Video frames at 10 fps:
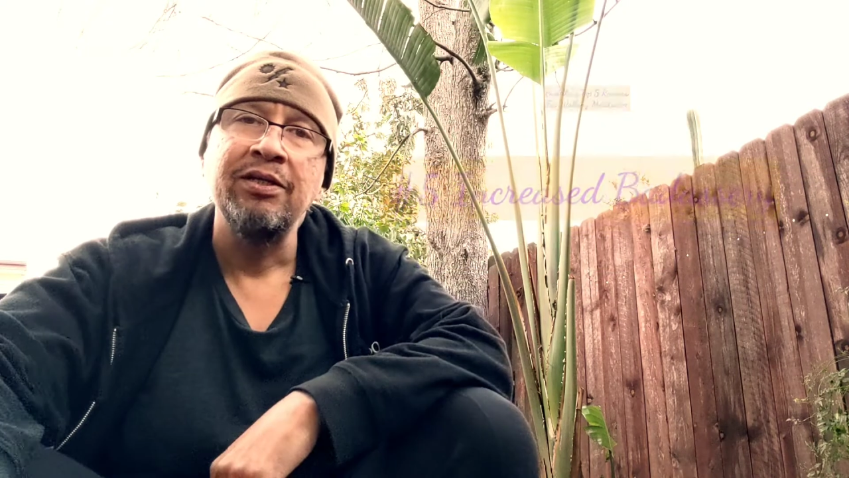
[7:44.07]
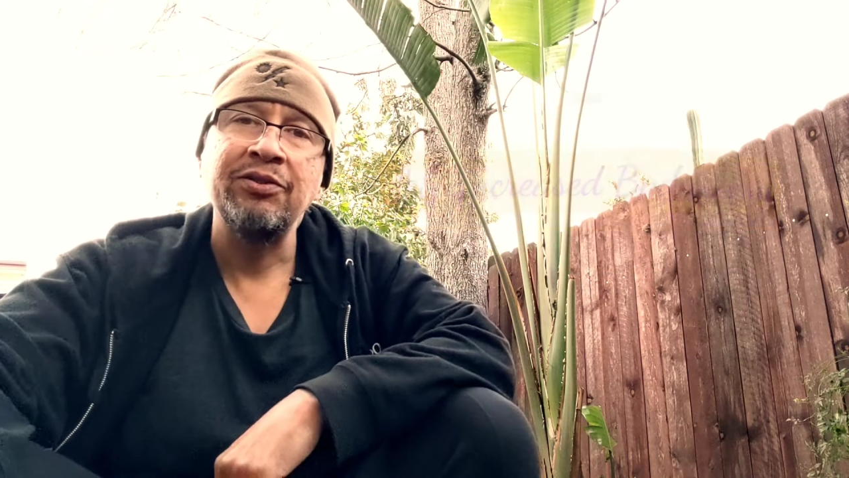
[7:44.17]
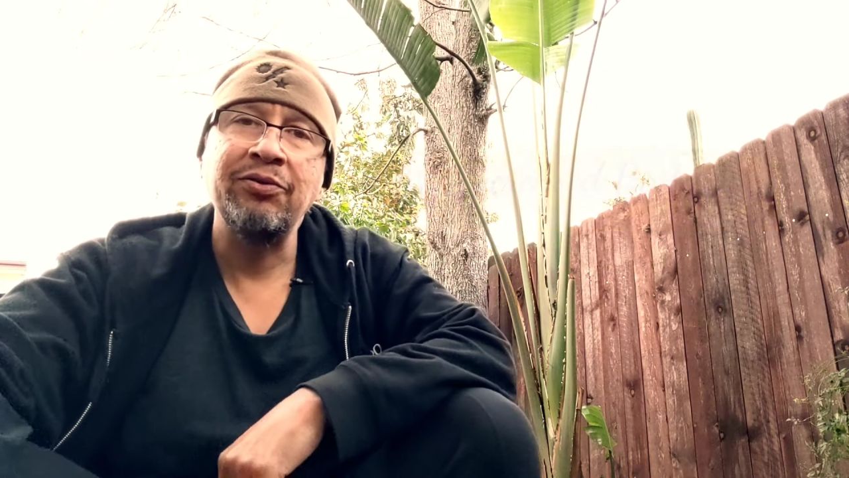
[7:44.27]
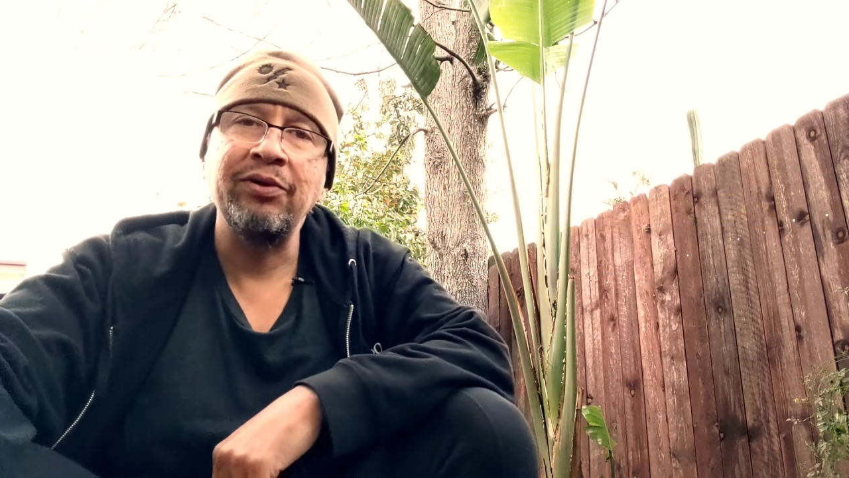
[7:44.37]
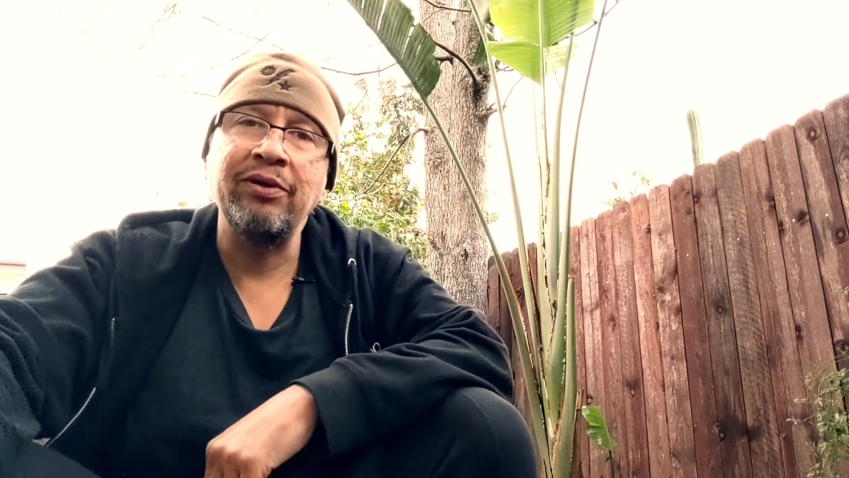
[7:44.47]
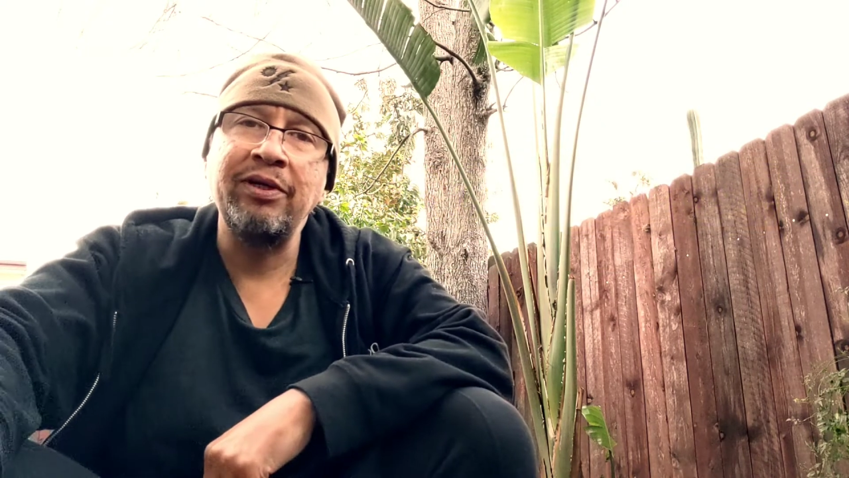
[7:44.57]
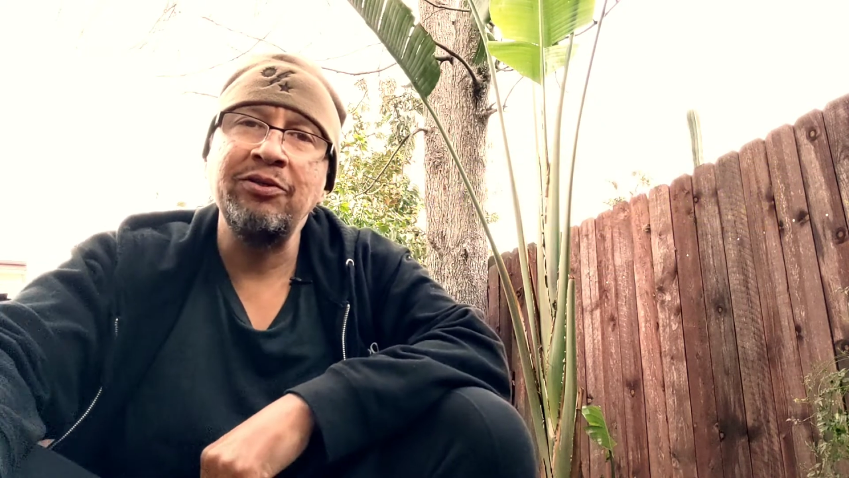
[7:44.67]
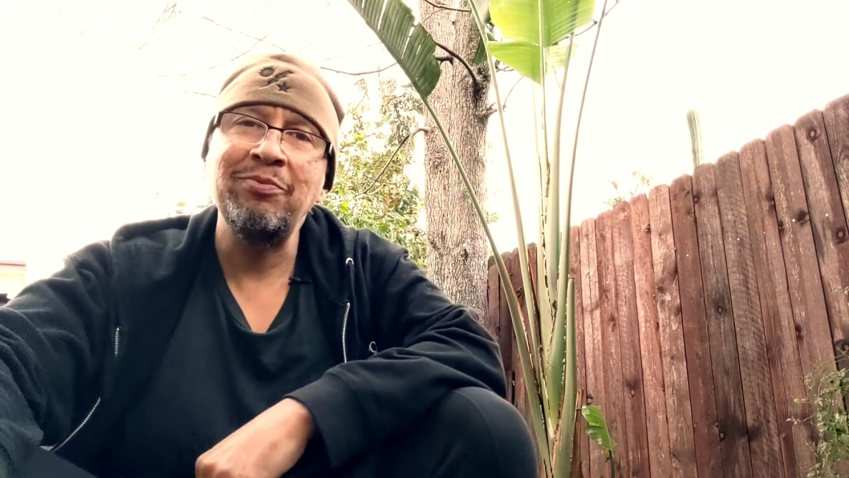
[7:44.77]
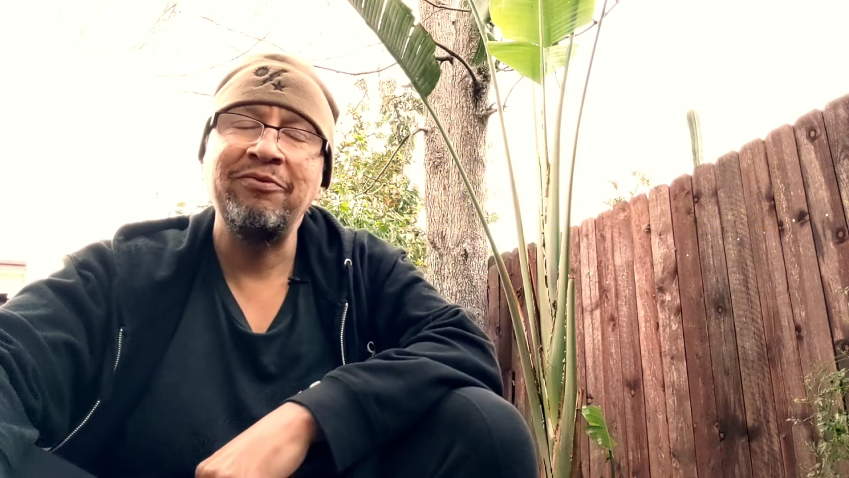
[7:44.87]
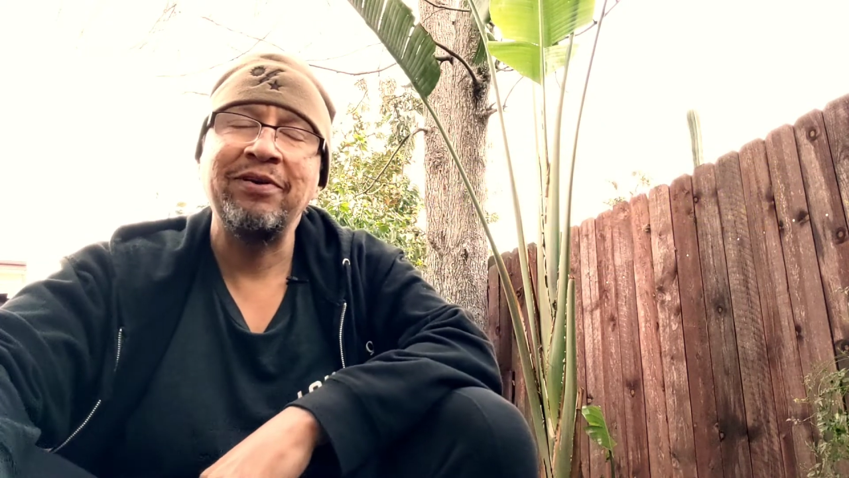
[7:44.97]
So
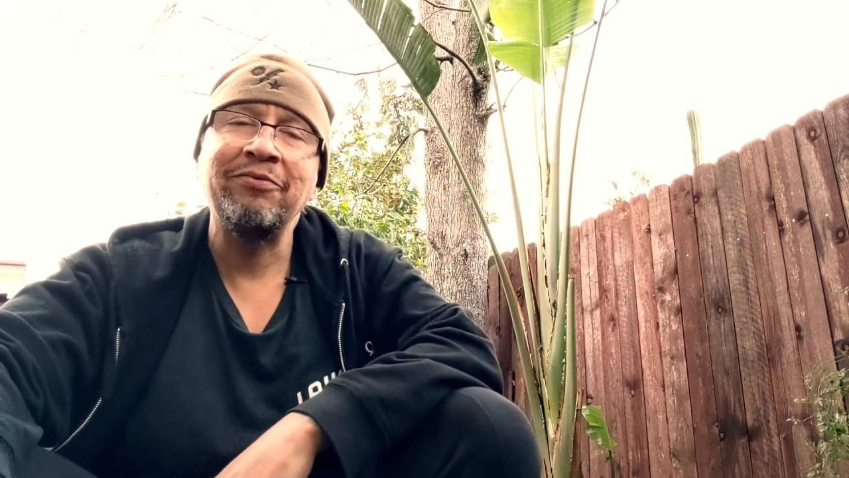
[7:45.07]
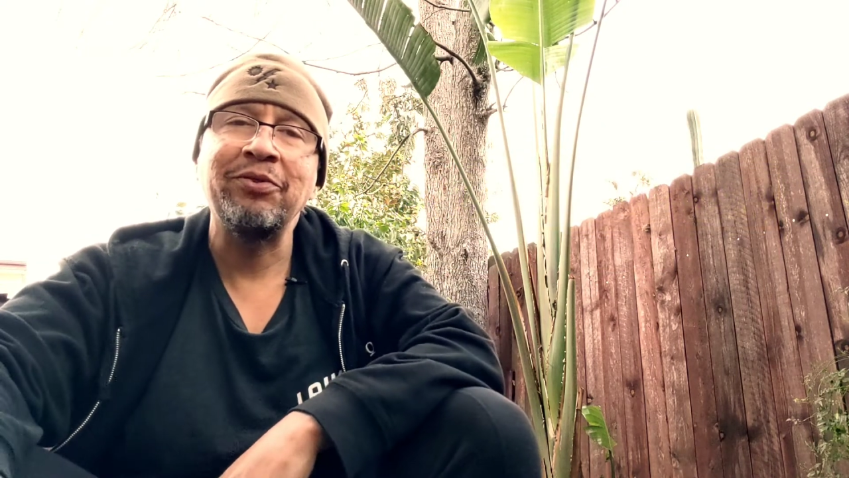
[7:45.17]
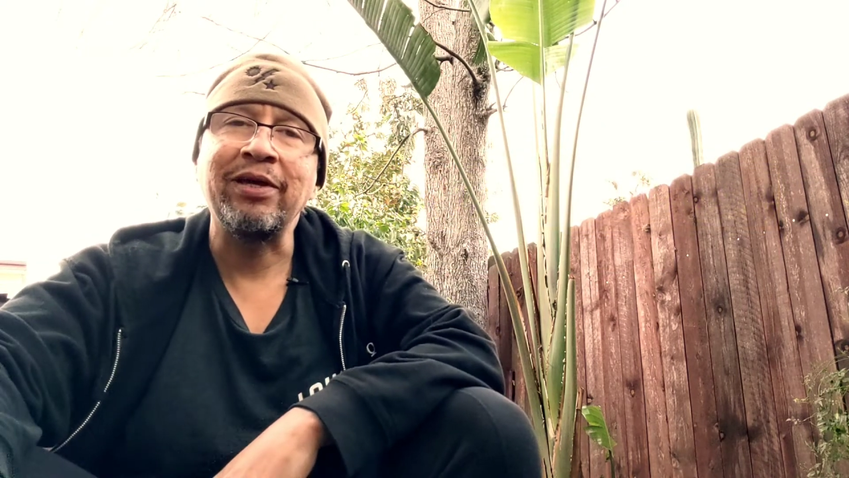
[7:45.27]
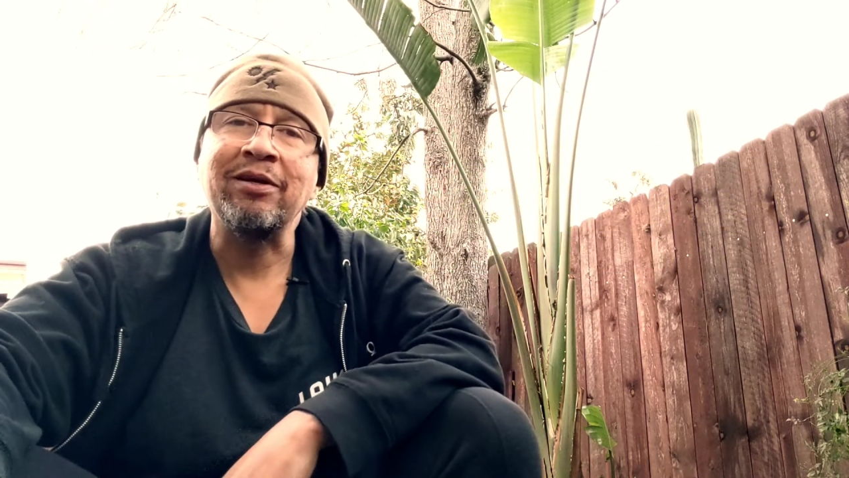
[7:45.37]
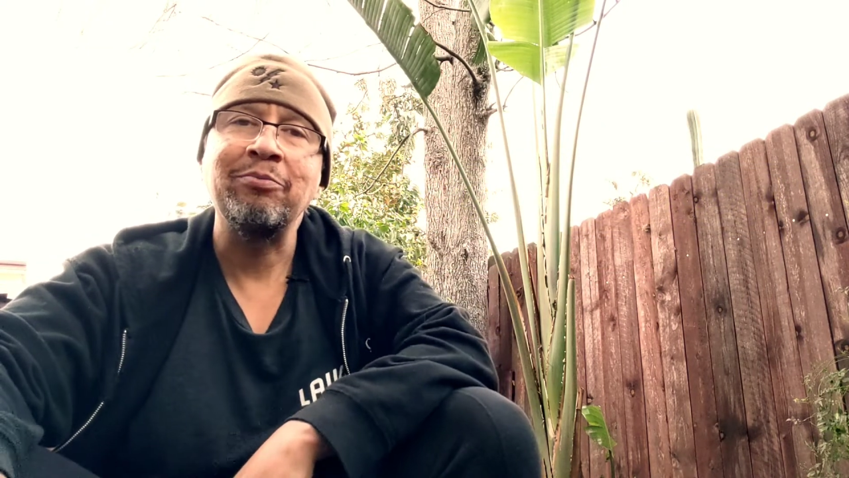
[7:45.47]
here's my favorite thing